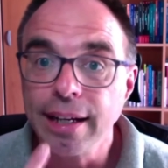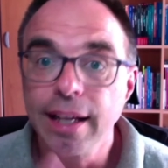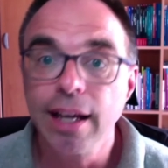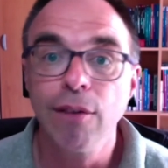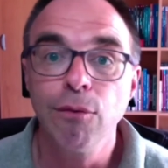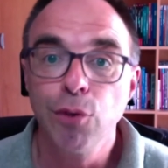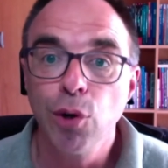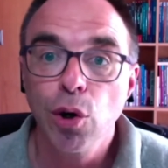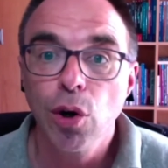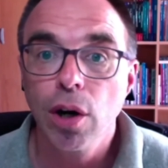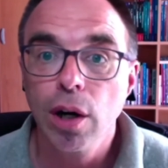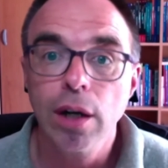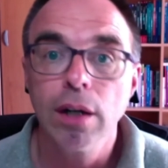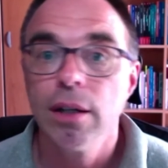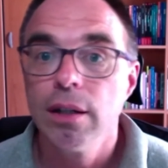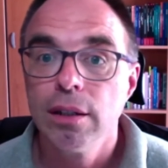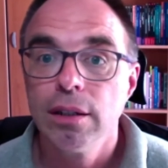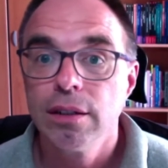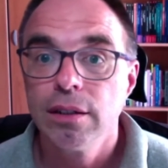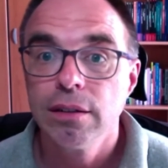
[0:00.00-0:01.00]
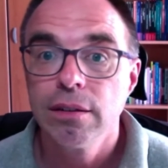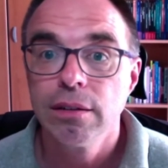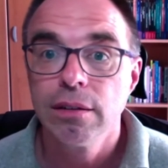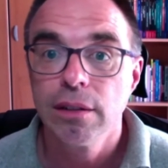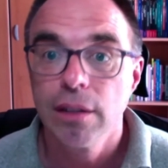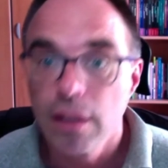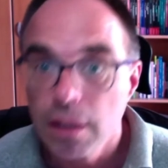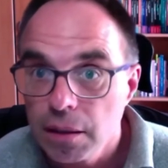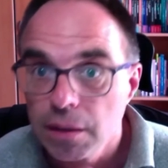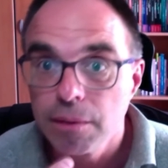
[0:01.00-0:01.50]
and give your
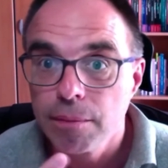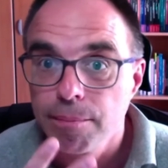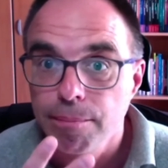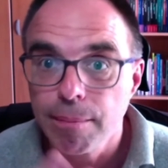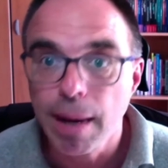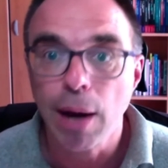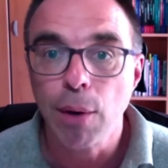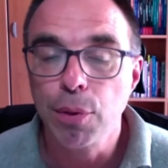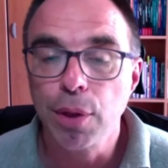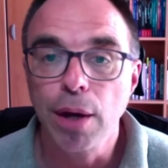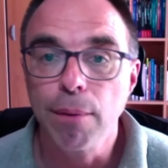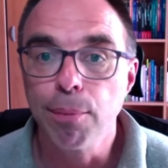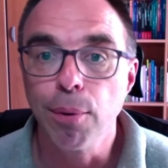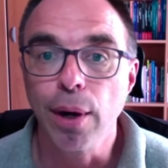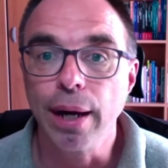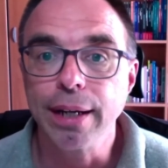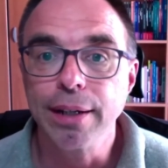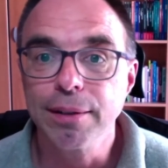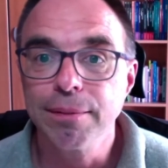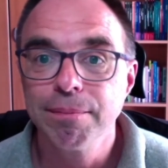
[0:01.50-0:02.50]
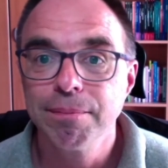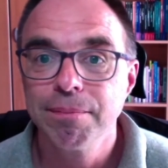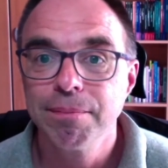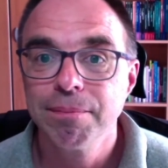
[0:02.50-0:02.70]
mouth a break.